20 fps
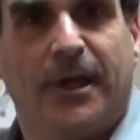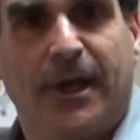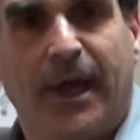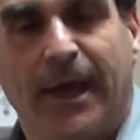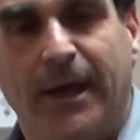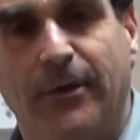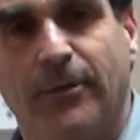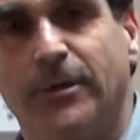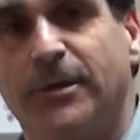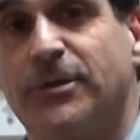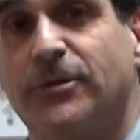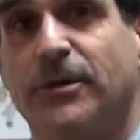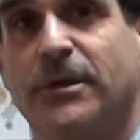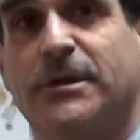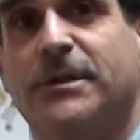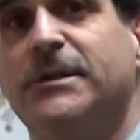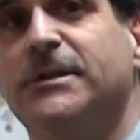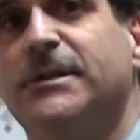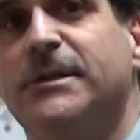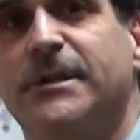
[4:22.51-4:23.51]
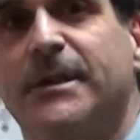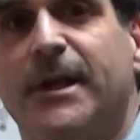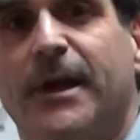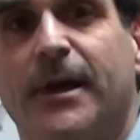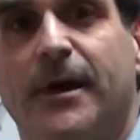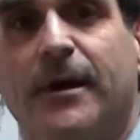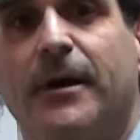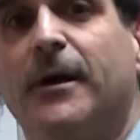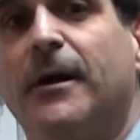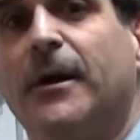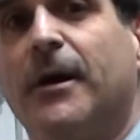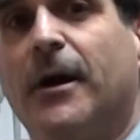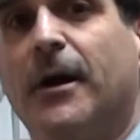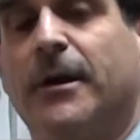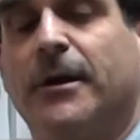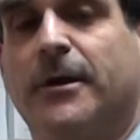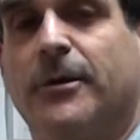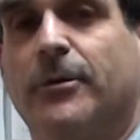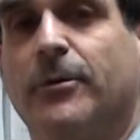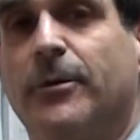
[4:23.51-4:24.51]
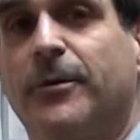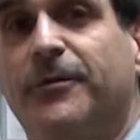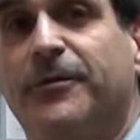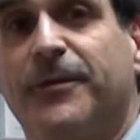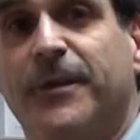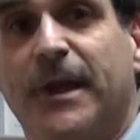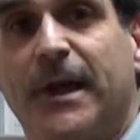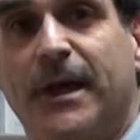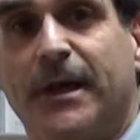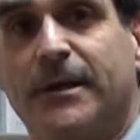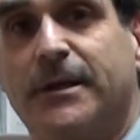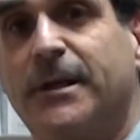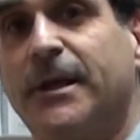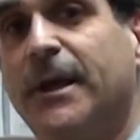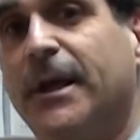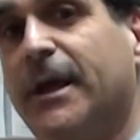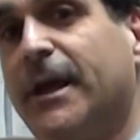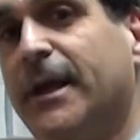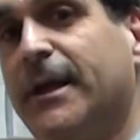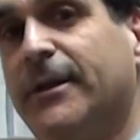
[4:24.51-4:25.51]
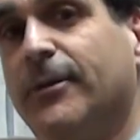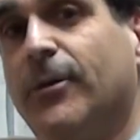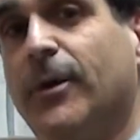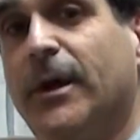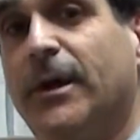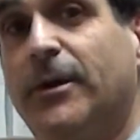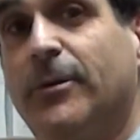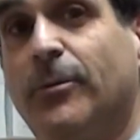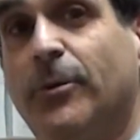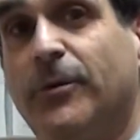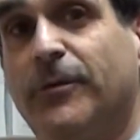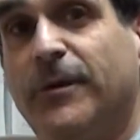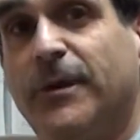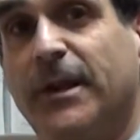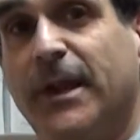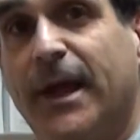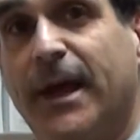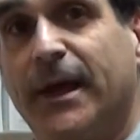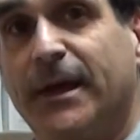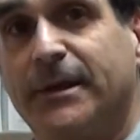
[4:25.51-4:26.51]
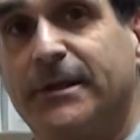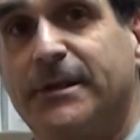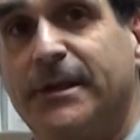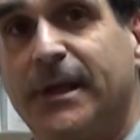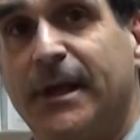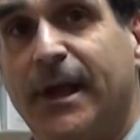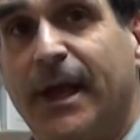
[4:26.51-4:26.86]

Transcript: any restrictions in there are going to reflect in the way you move your legs